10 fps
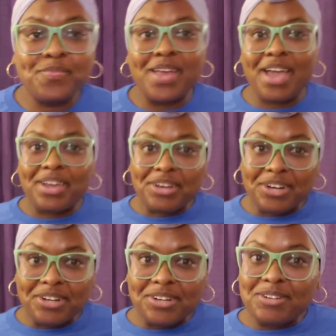Hey
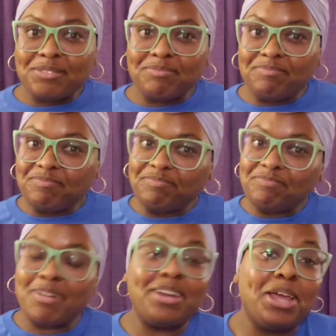y'all,
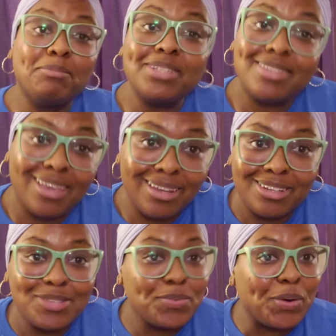my name is
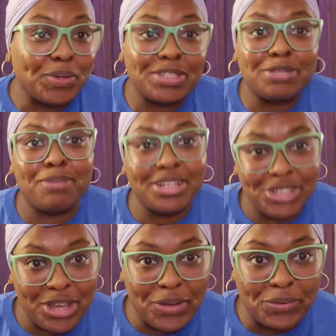Candace. Welcome to my
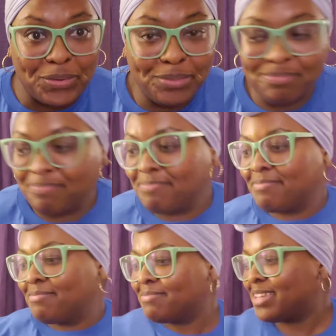channel.
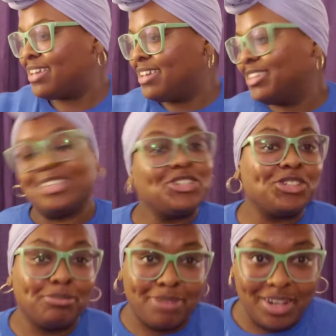Let's
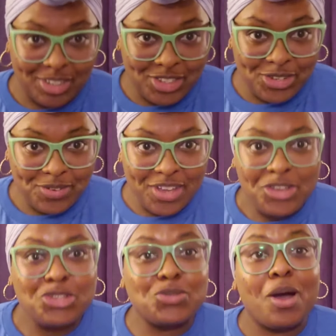jump right into it.
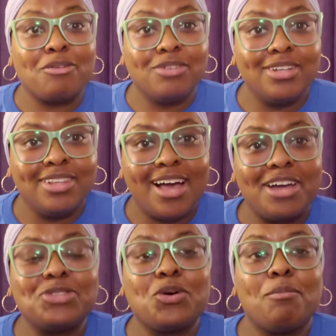So I
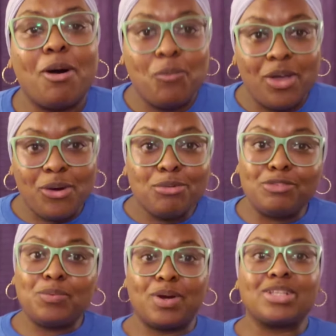realized on my way home
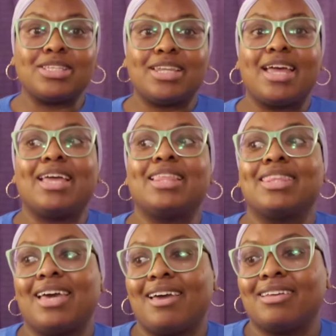from work today
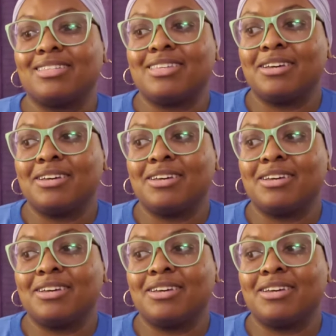that